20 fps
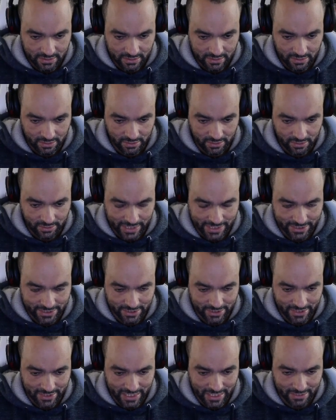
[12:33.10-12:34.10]
Alright,
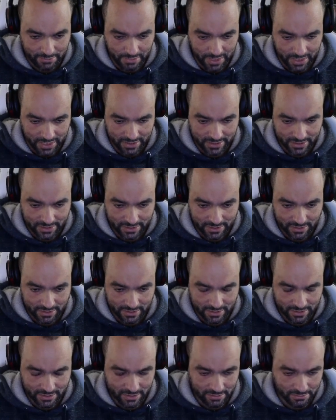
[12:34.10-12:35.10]
so that part,
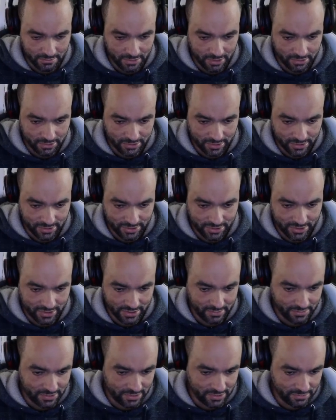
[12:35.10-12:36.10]
the motors
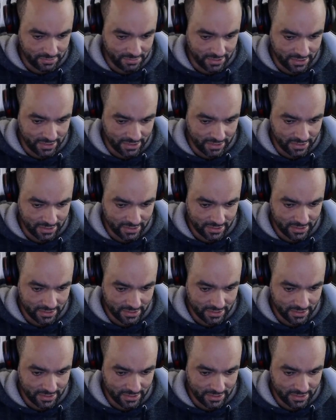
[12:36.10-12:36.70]
seem to be